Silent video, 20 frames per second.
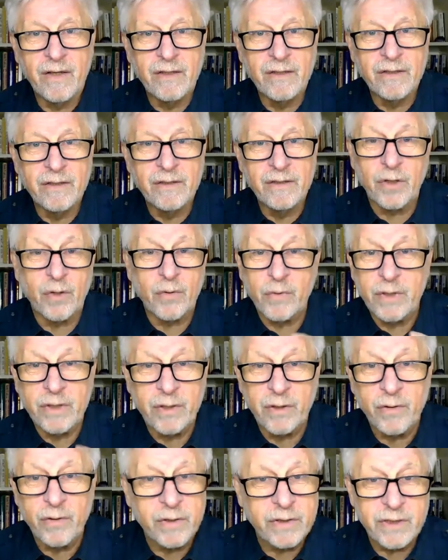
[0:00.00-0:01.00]
So it
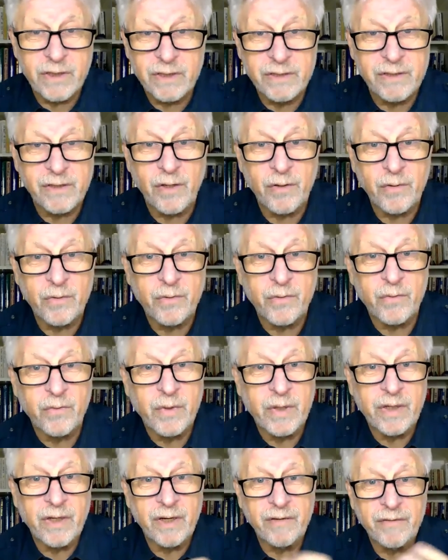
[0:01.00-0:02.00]
looks as though
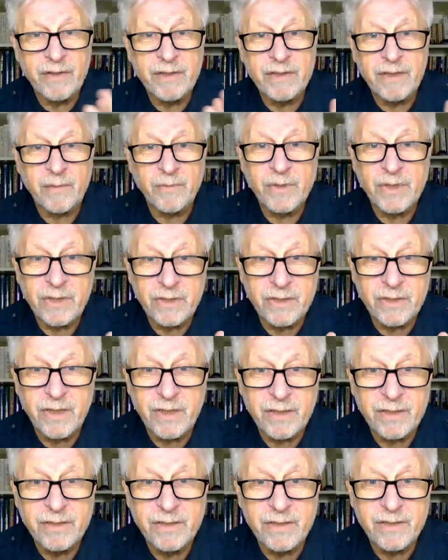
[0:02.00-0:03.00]
we're having some
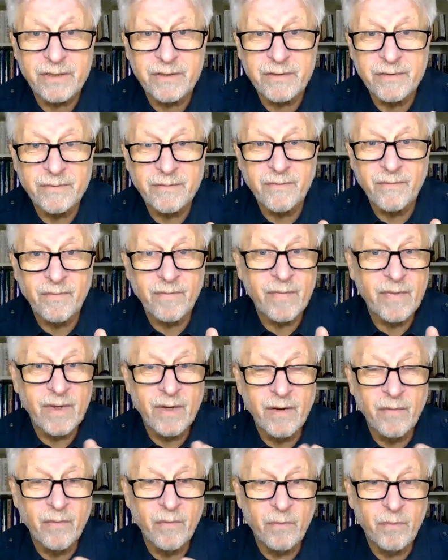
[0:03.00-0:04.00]
success.
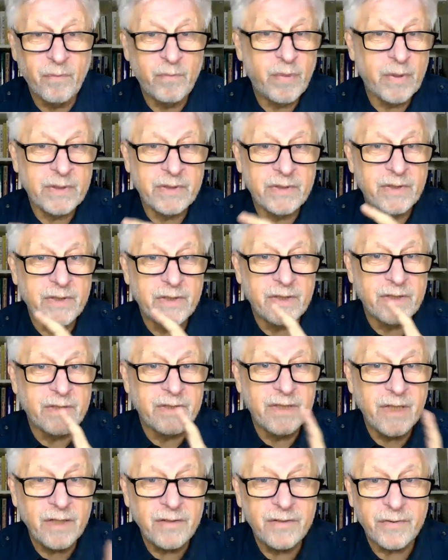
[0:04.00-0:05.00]
But the
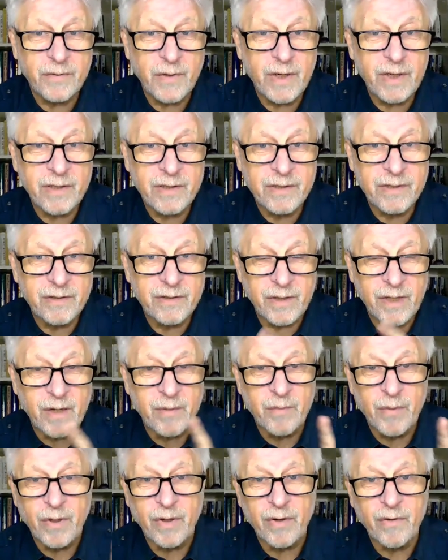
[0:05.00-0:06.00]
death rate, the
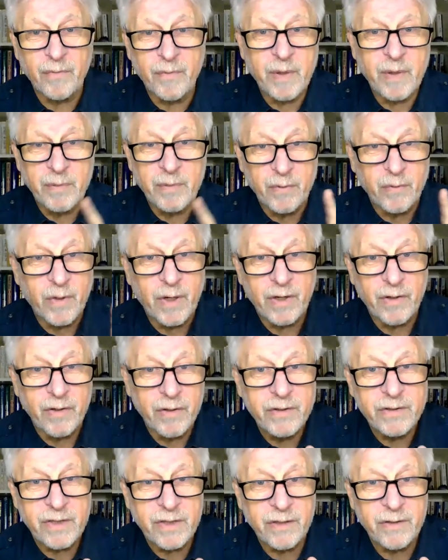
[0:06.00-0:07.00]
number of people we're
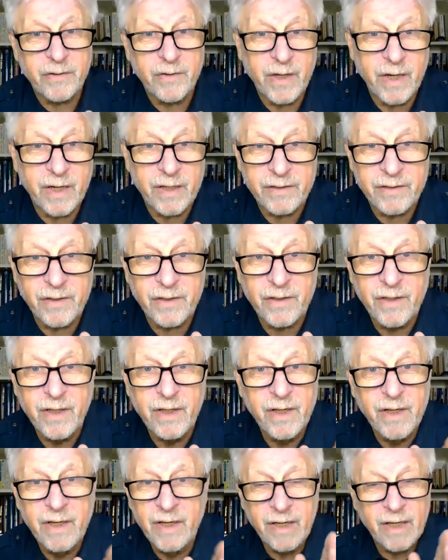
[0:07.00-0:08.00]
losing to cancer,
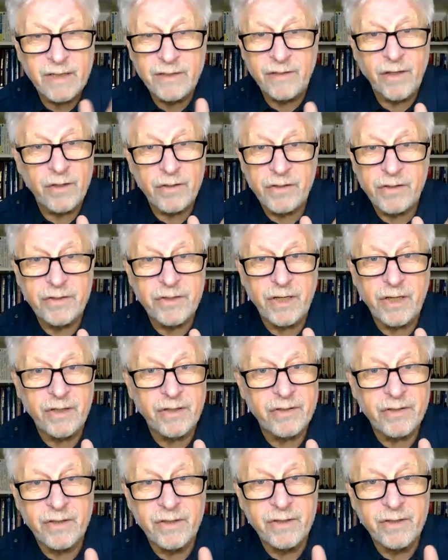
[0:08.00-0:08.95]
has not changed.